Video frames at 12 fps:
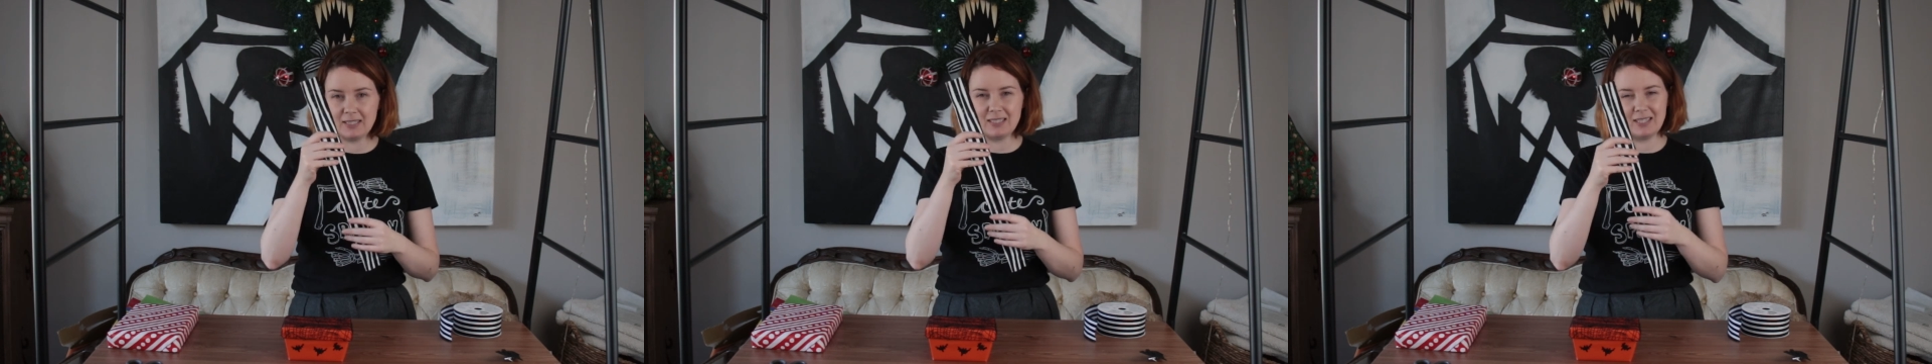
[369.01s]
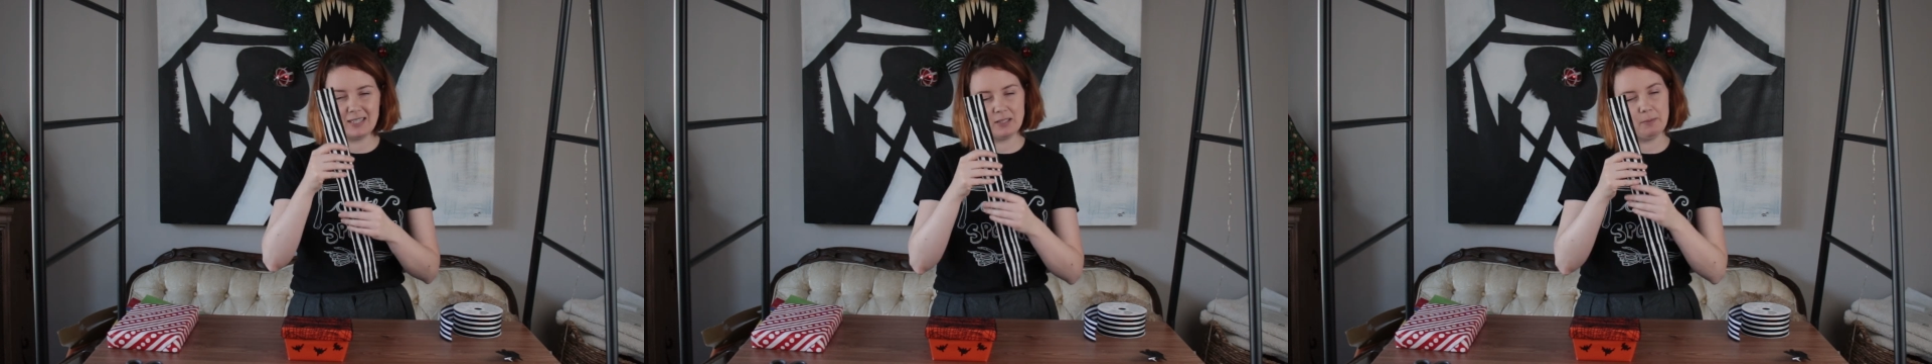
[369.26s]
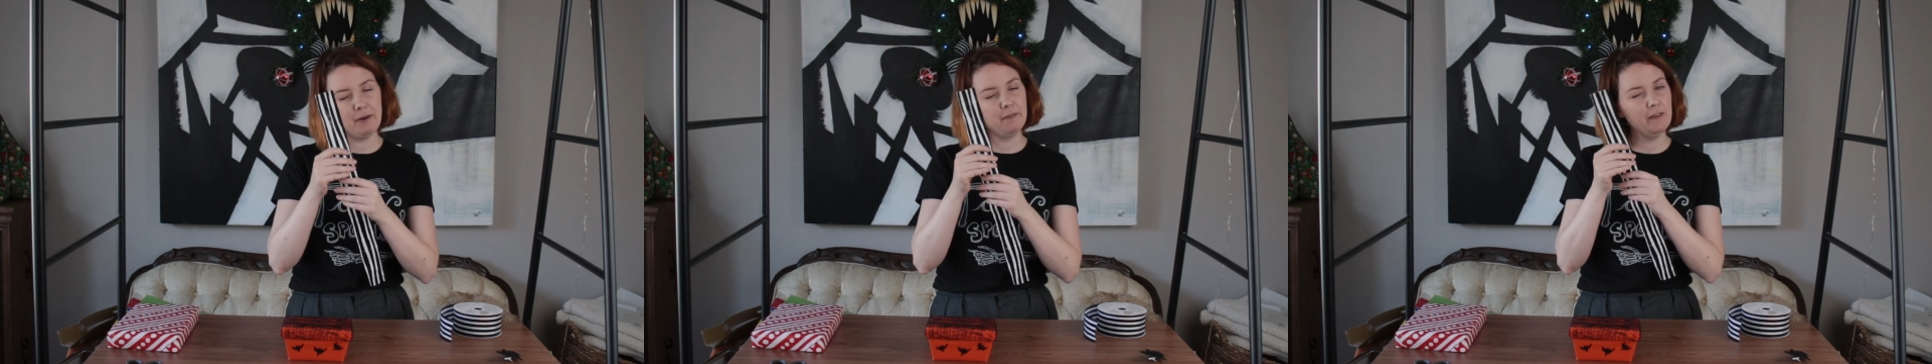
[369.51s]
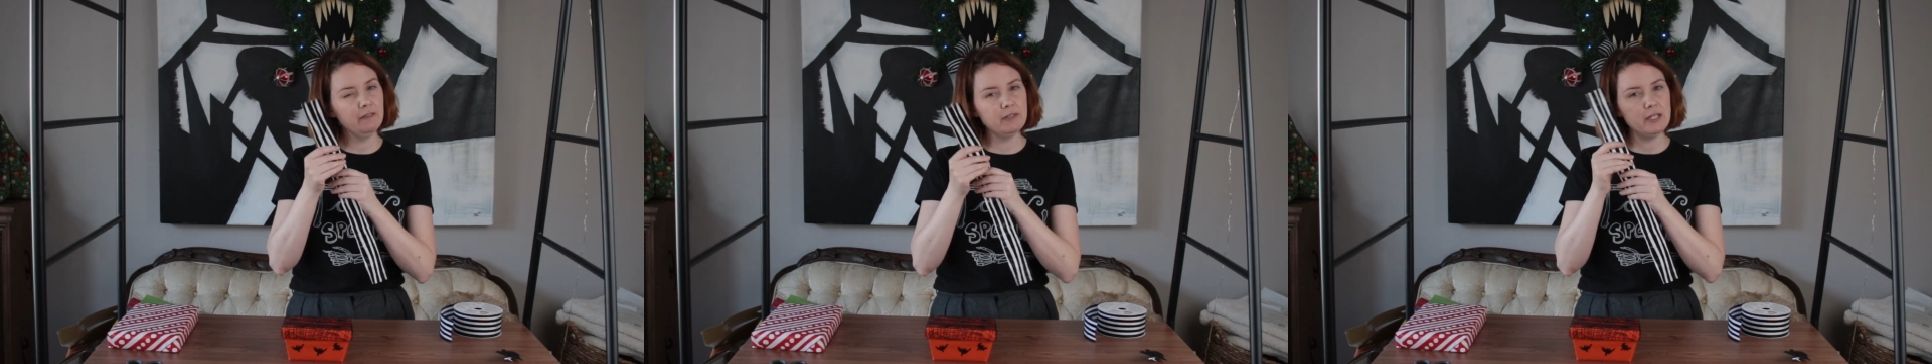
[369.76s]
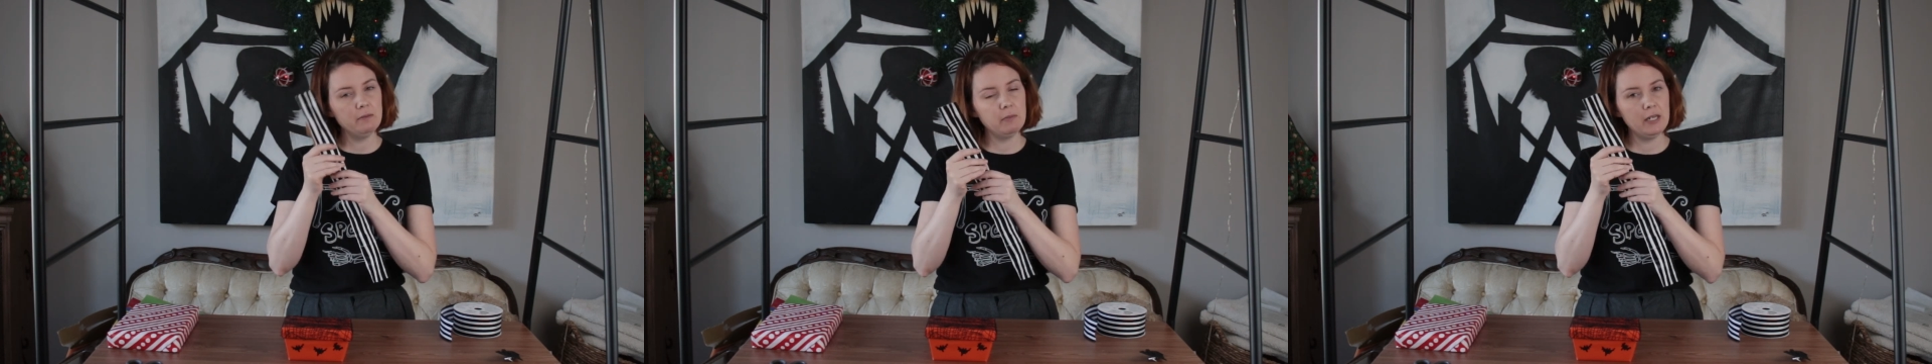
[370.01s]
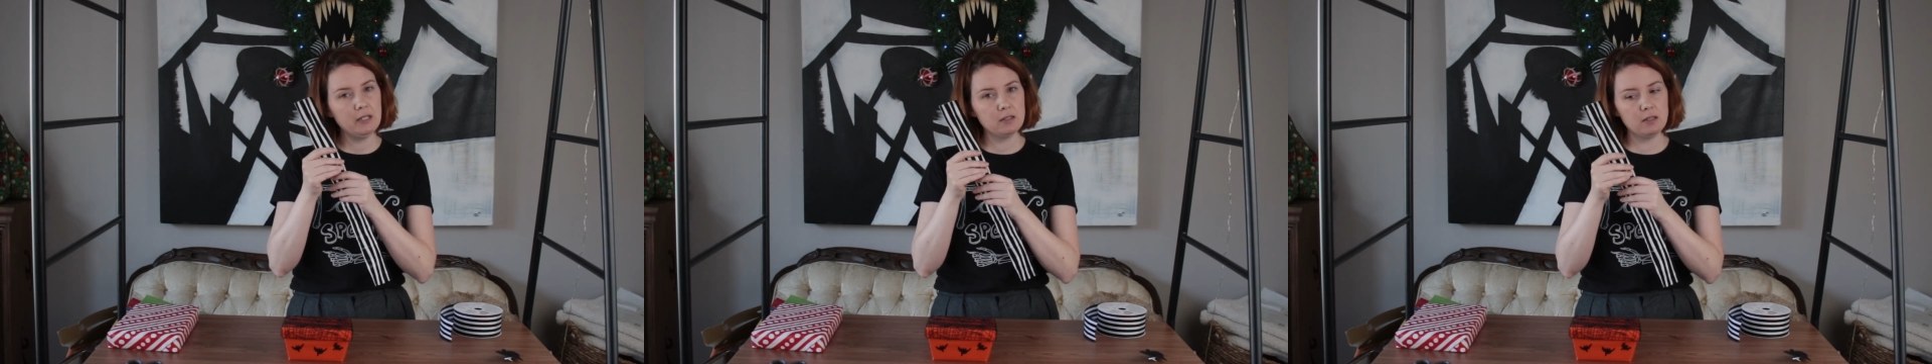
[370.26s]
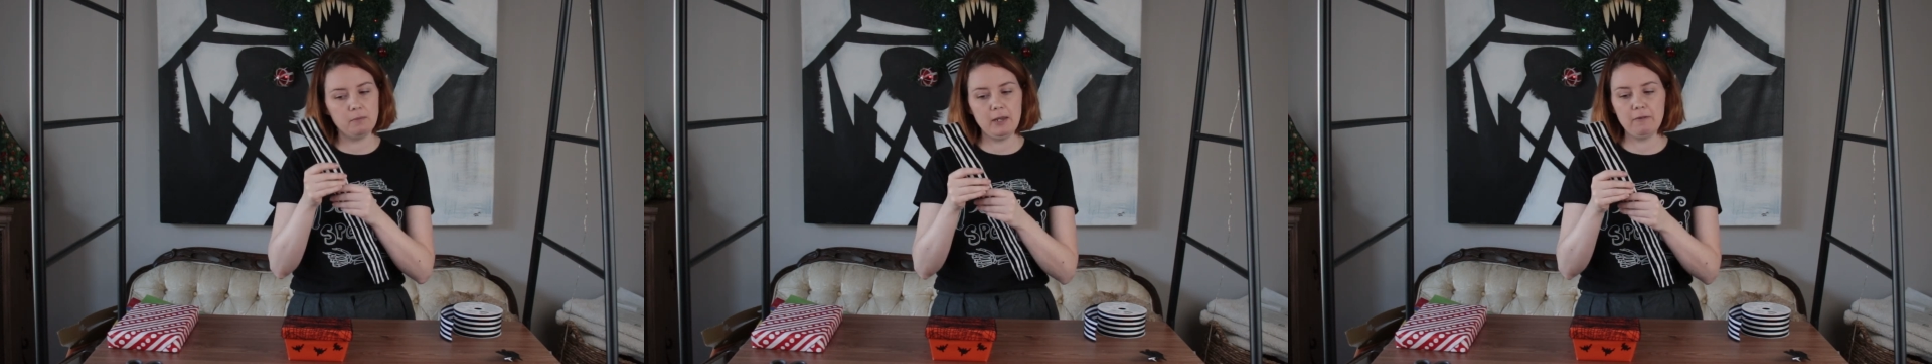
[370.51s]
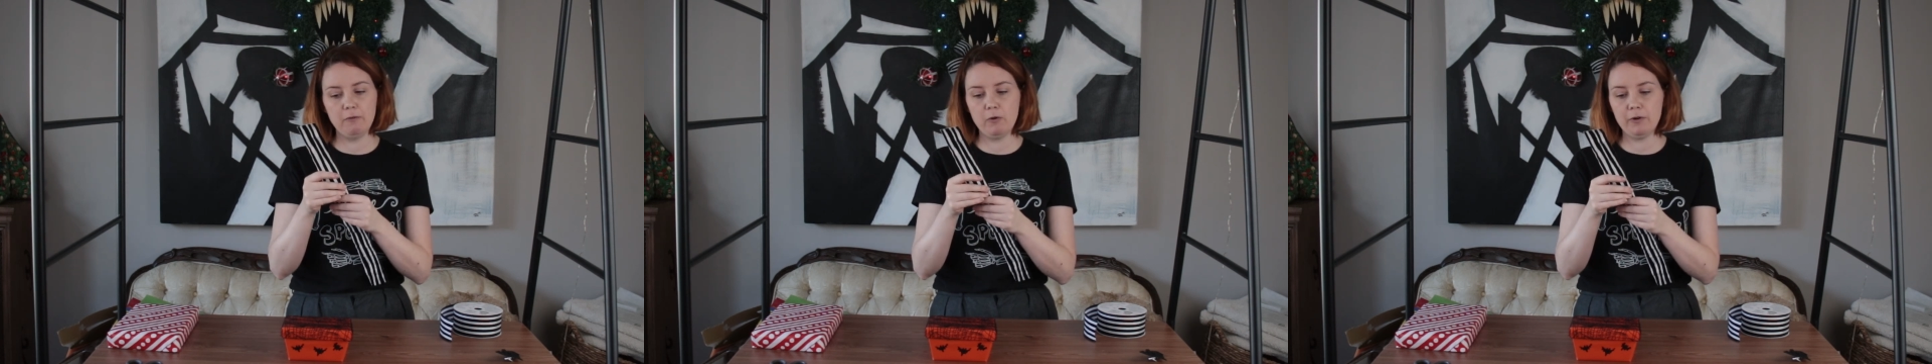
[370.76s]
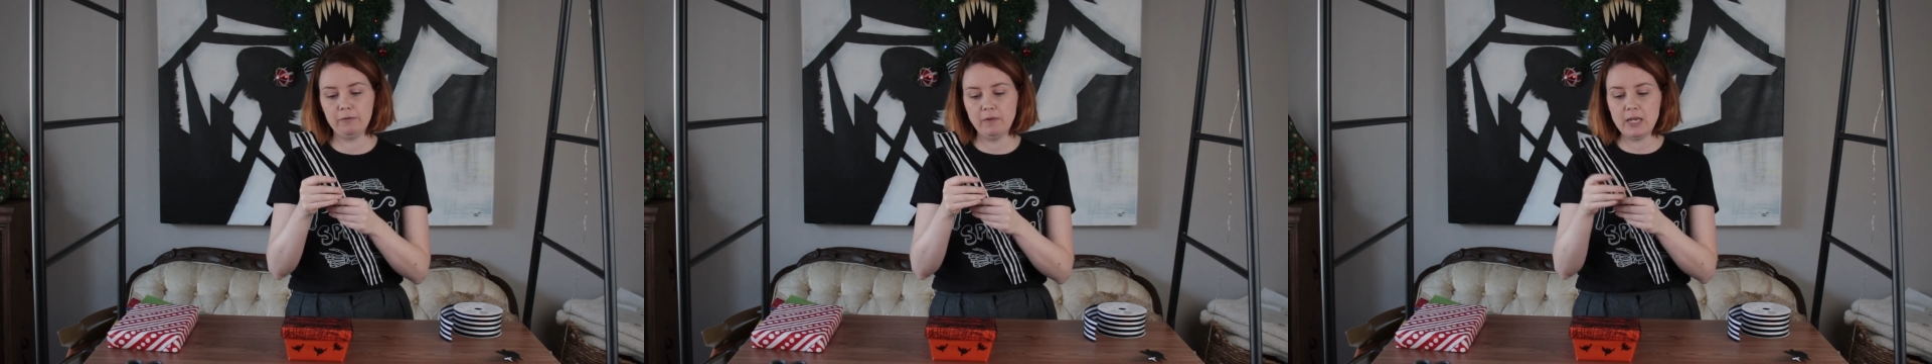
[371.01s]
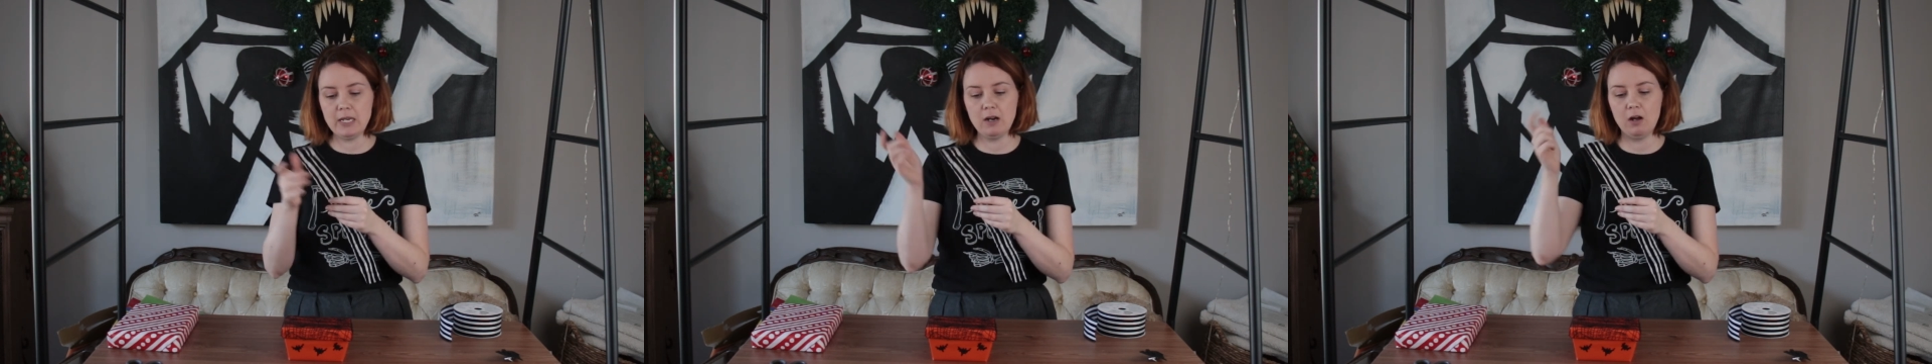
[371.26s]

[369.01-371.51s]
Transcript: This takes about 15 minutes to make 4 feet.